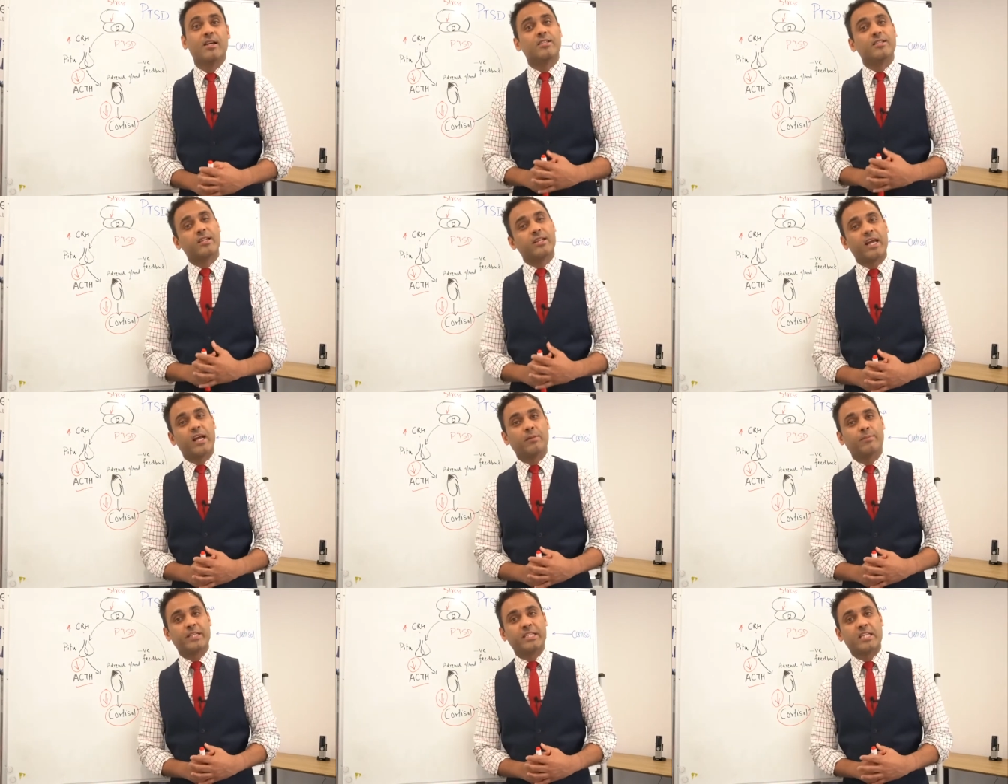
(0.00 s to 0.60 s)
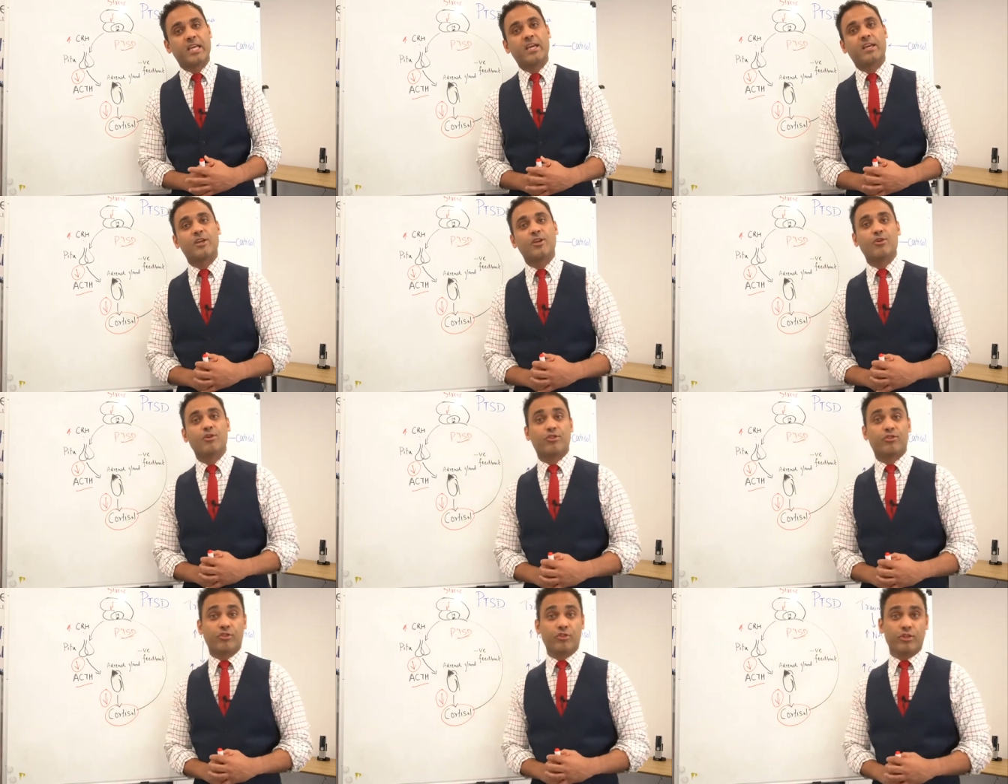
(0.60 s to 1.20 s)
Today I'll be taking
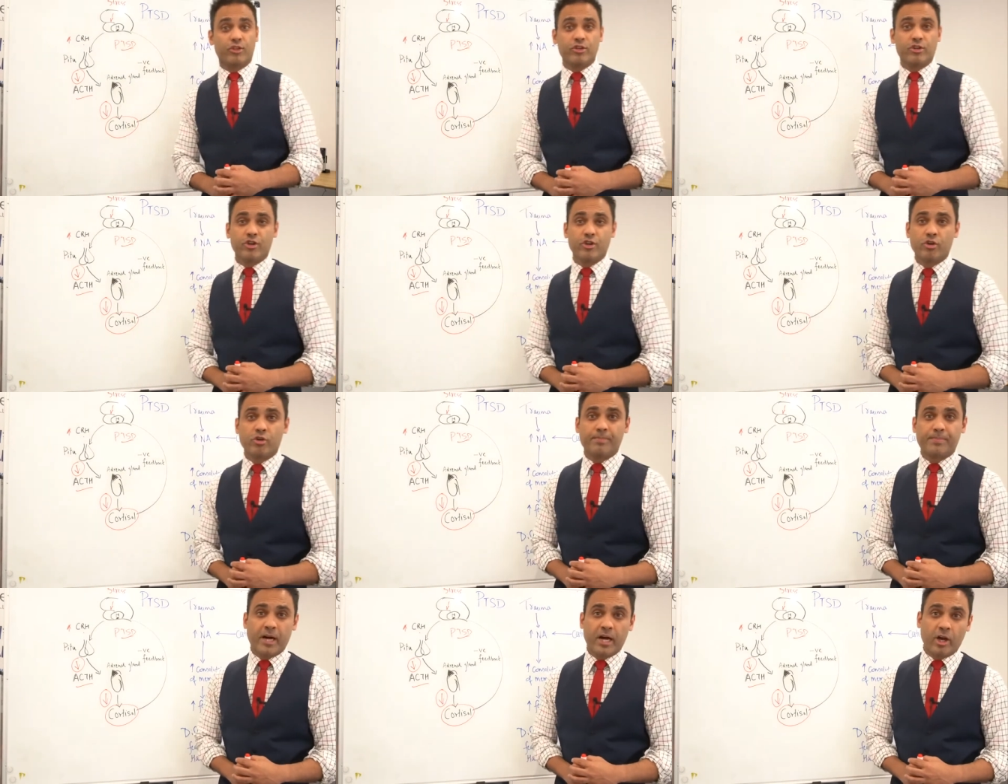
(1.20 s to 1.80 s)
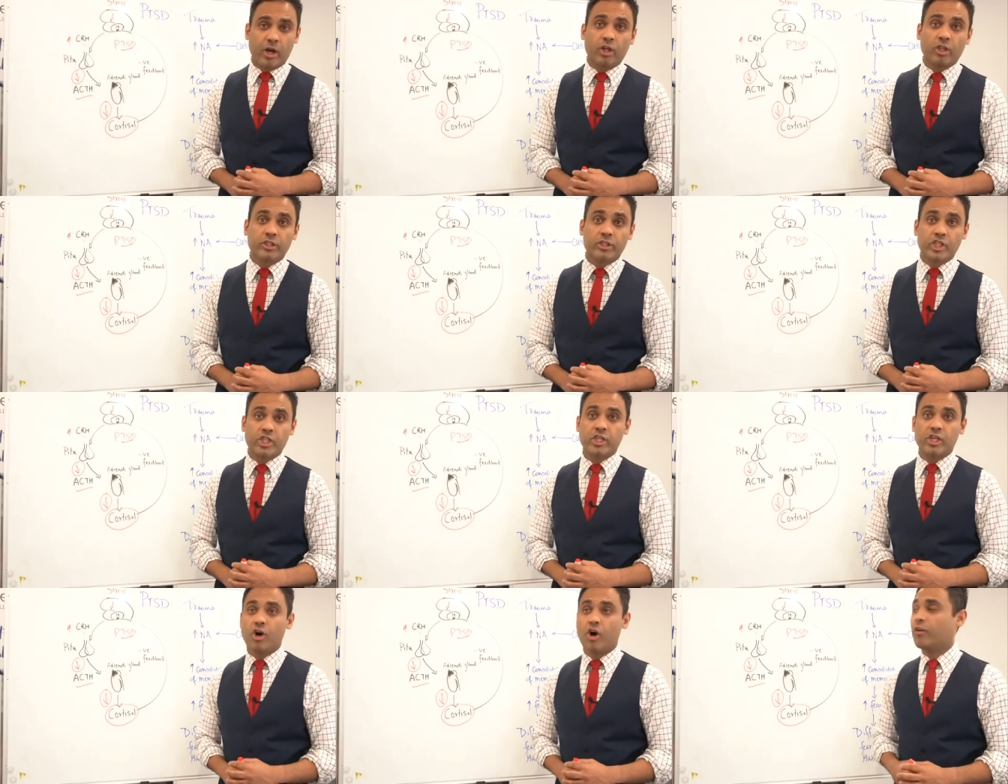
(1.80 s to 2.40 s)
you through the
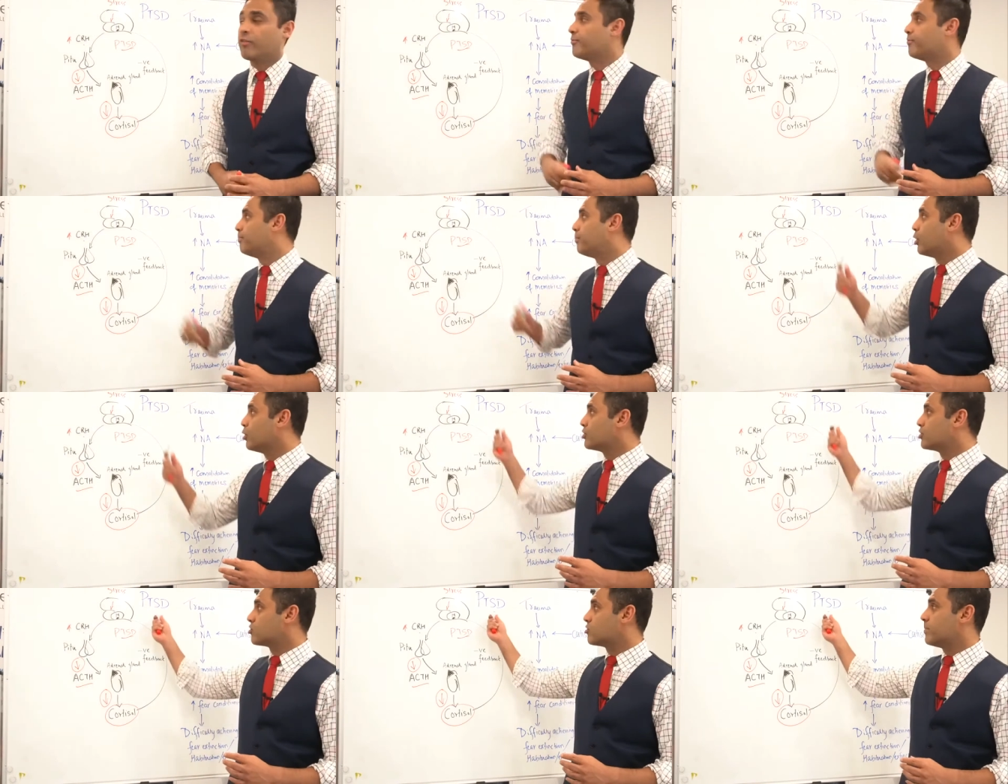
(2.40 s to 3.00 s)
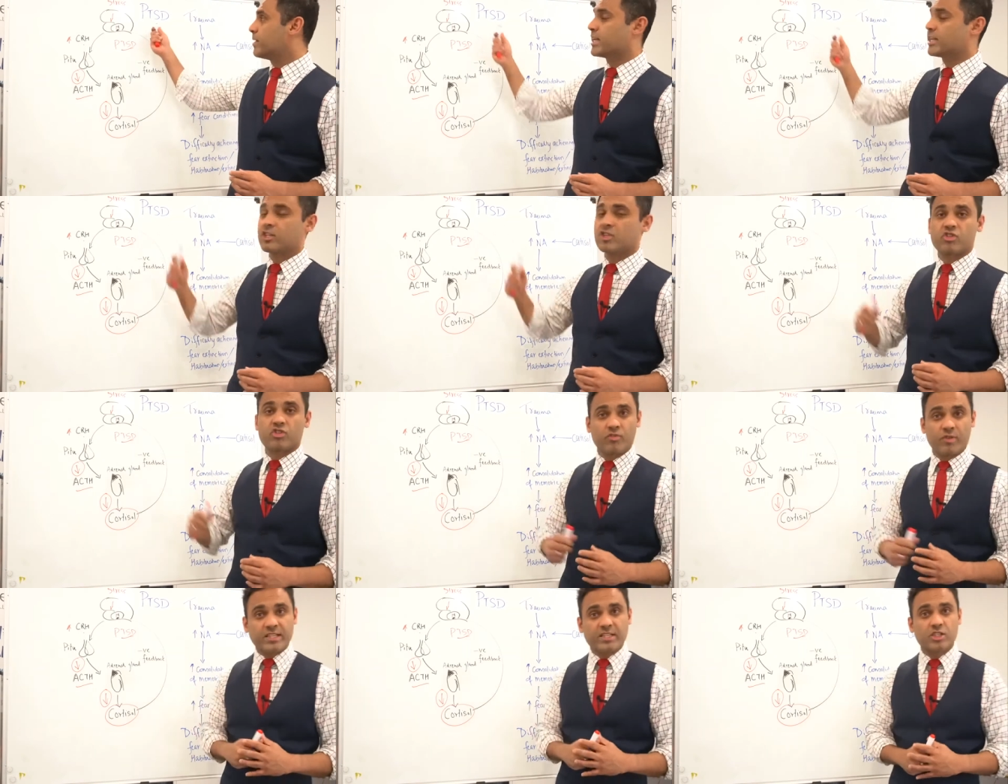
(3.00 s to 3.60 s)
neurobiology of post-traumatic
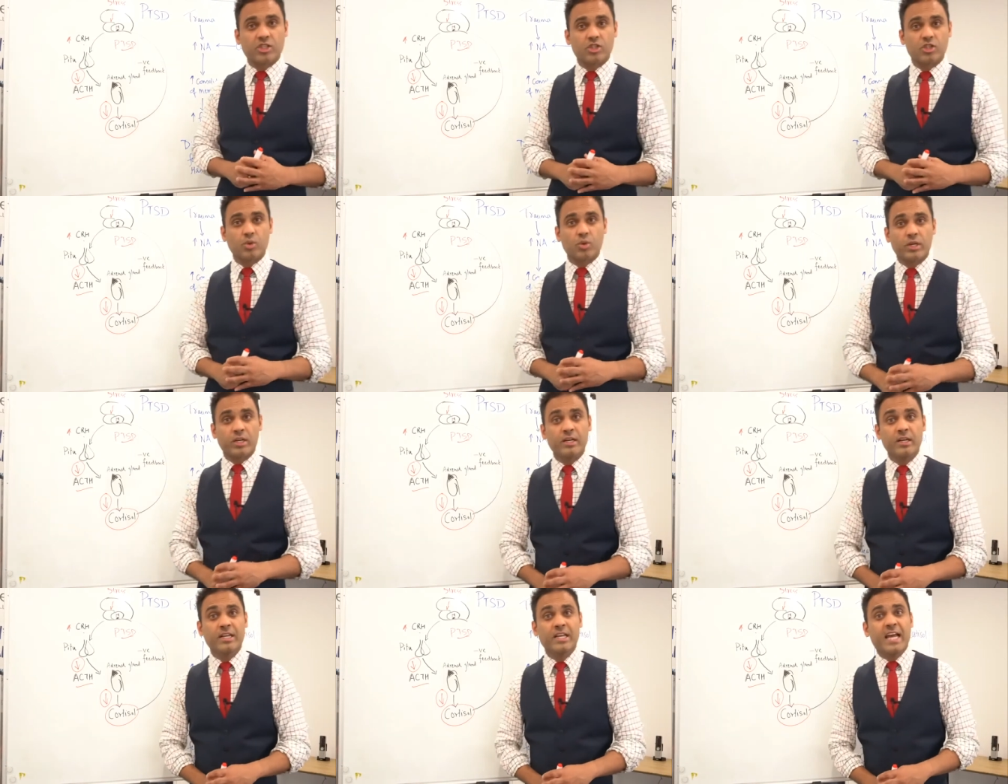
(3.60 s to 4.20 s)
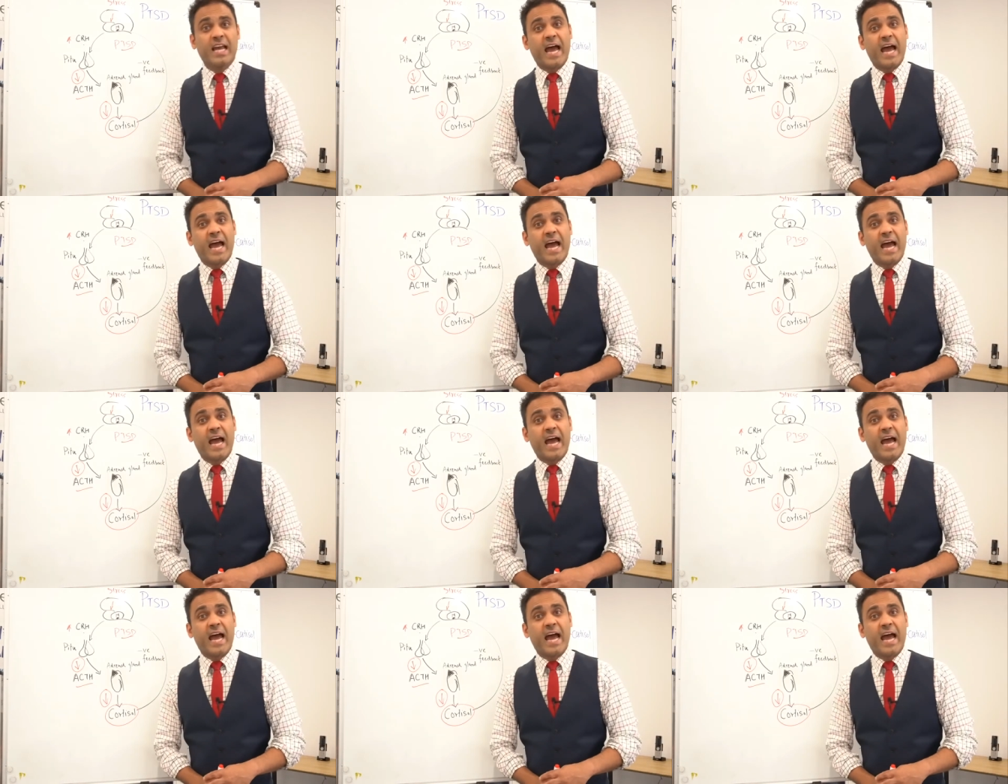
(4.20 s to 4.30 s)
stress disorder